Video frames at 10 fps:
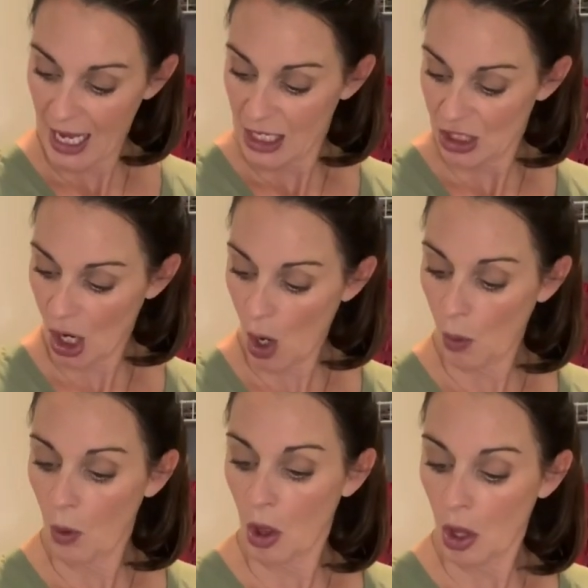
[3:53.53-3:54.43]
So
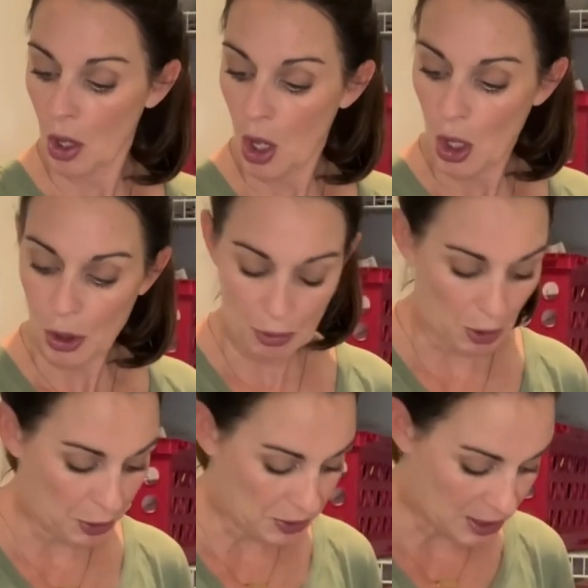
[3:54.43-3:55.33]
we'll throw
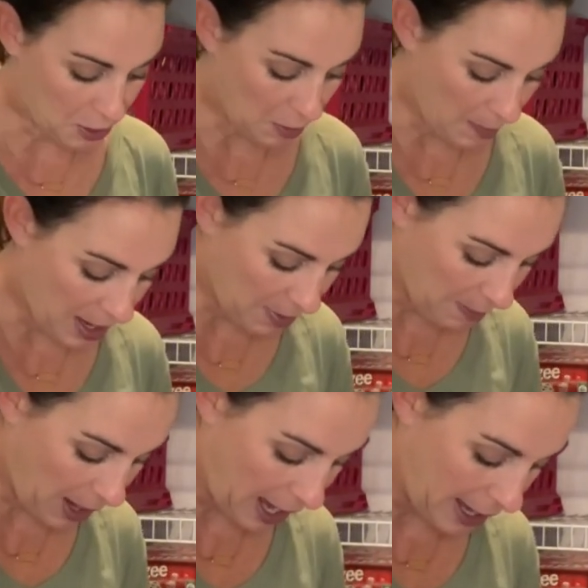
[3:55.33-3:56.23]
those into a maybe
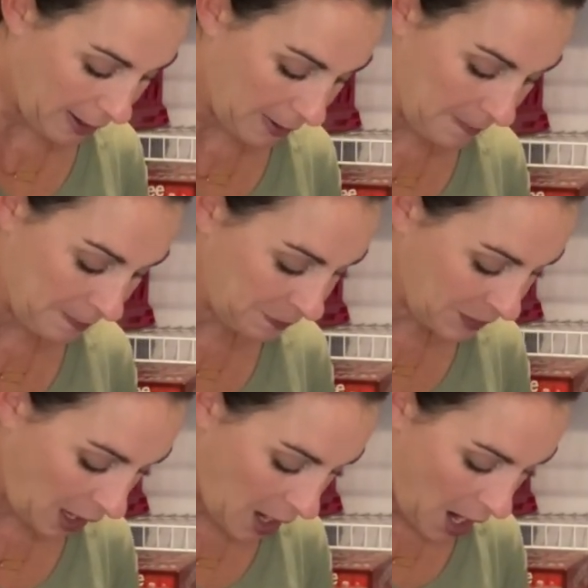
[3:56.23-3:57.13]
pile.
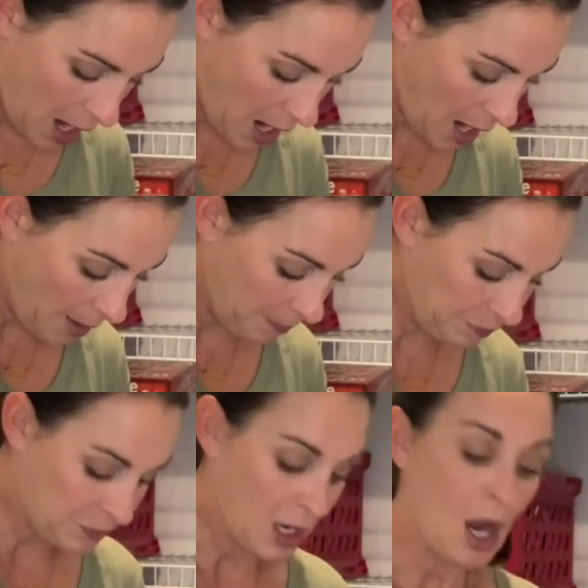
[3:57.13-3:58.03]
A
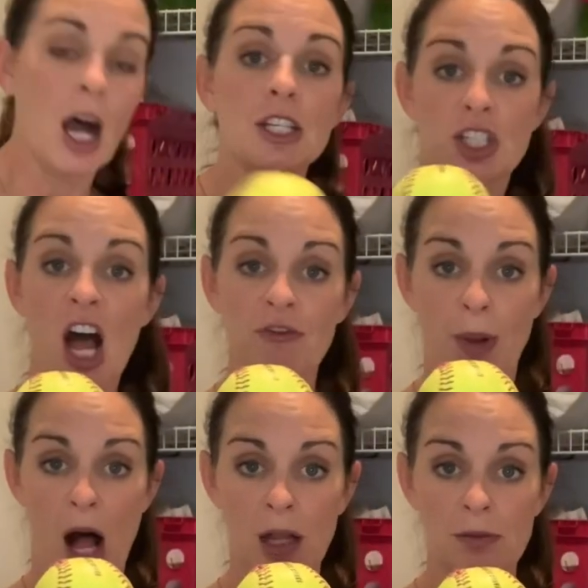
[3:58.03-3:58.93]

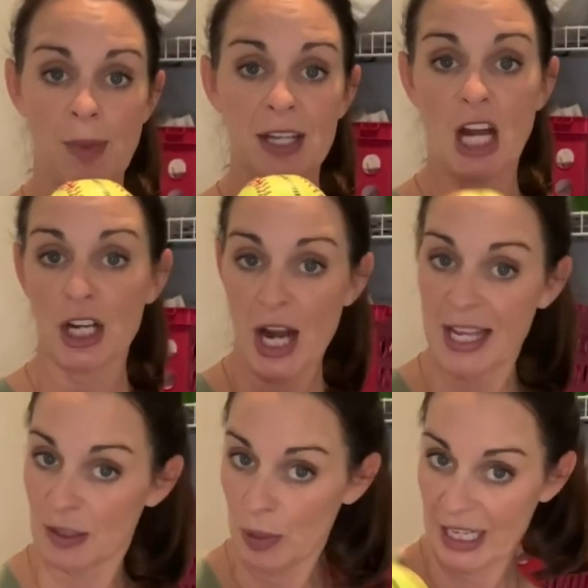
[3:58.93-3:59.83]
softball. My daughter
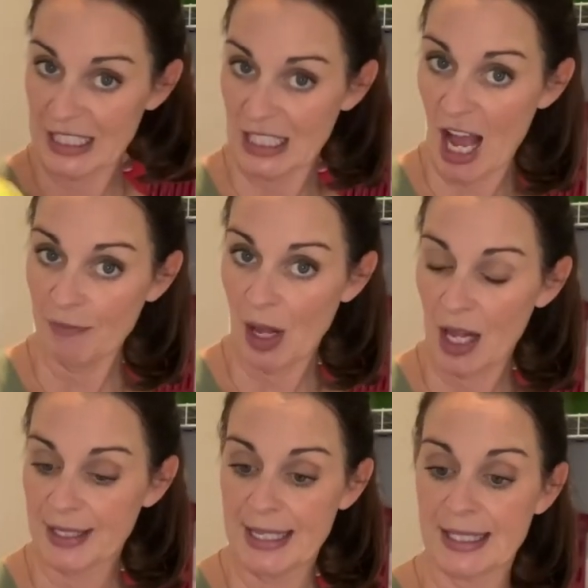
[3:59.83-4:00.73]
hasn't played softball
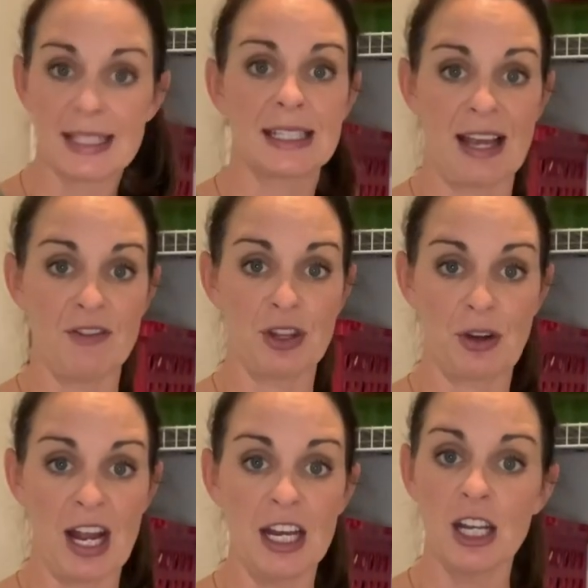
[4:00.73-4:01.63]
since the 7th
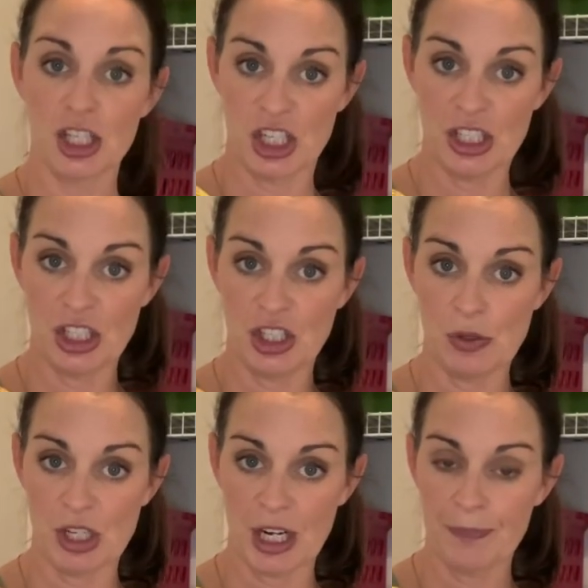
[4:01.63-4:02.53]
grade. She's a
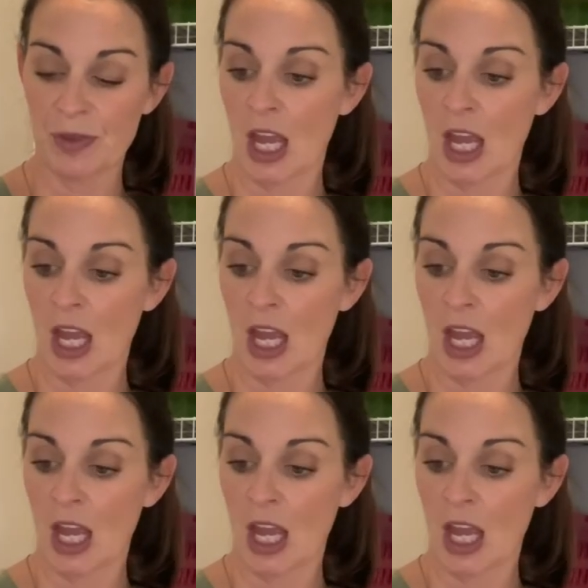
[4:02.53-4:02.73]
junior.